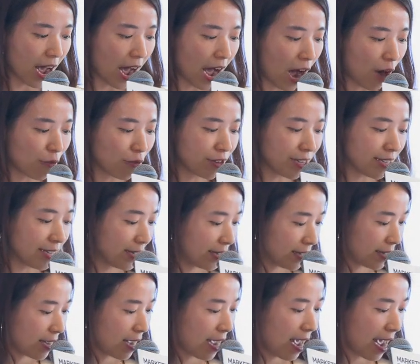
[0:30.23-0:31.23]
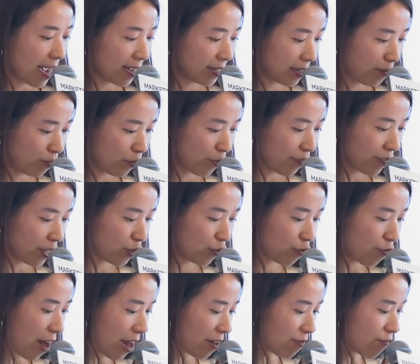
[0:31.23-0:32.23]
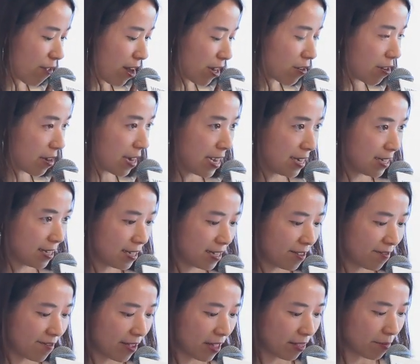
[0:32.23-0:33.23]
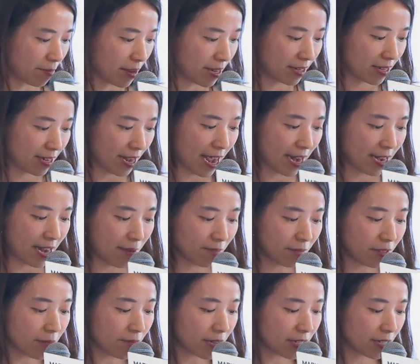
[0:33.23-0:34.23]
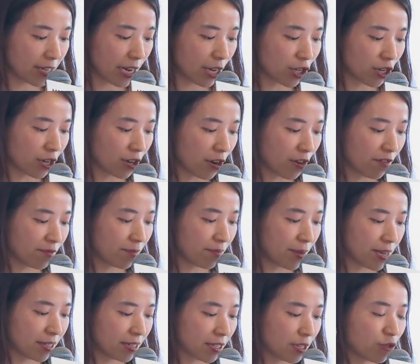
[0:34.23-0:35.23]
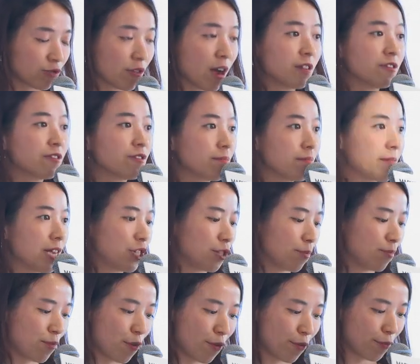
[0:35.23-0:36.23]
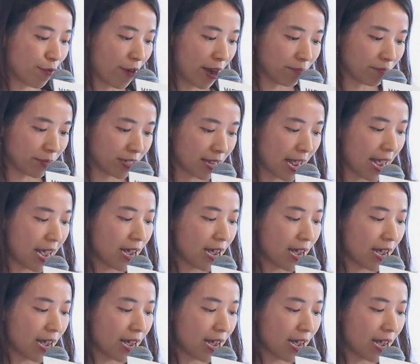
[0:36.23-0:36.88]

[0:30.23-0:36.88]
Howell has a proven track record in the development and implementation of business transformation programs,